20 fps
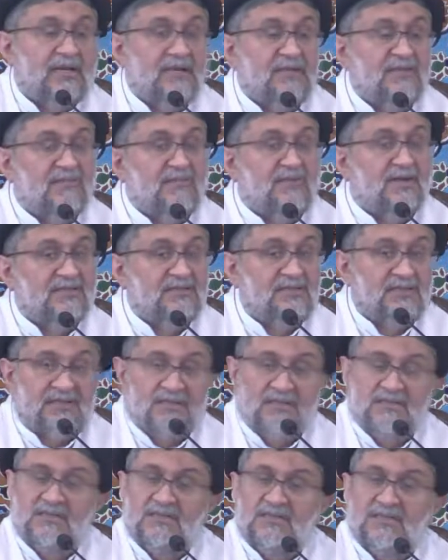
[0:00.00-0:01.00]
Fatir
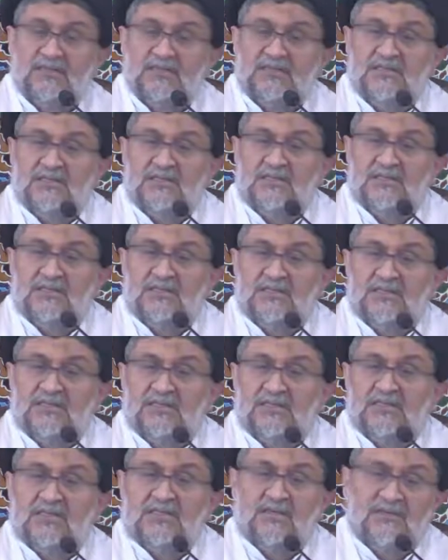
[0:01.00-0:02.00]

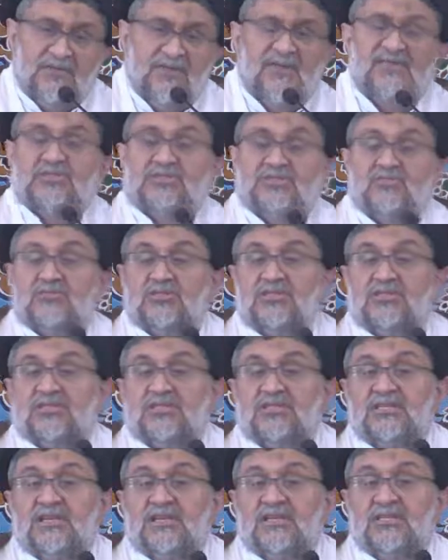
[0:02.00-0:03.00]
refers to this
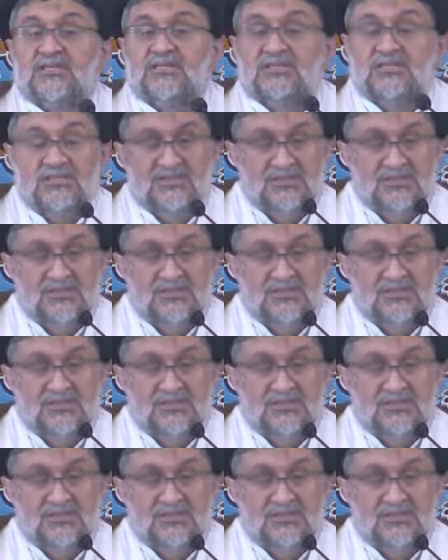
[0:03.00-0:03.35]
reality,